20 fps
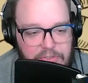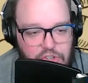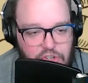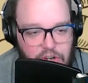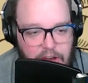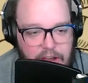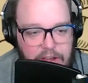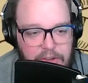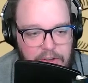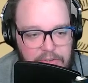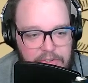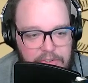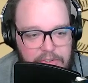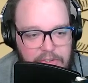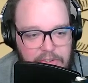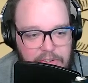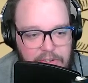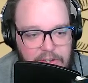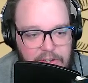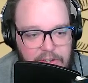child,
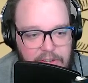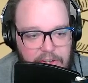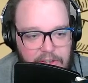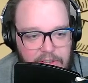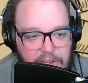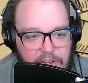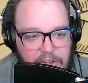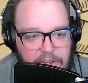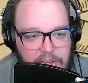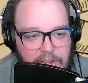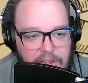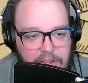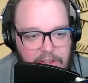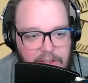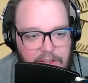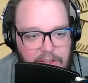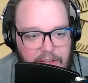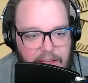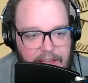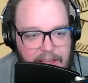
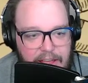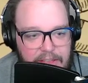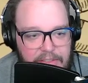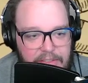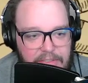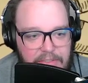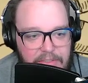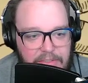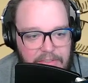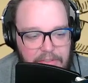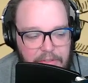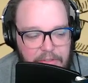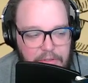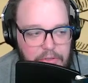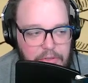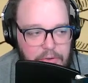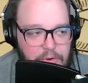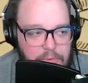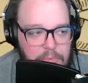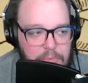and
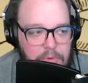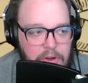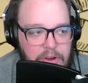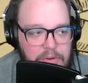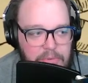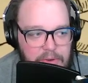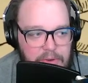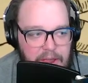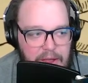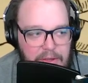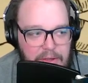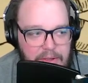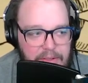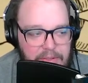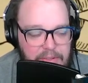the third one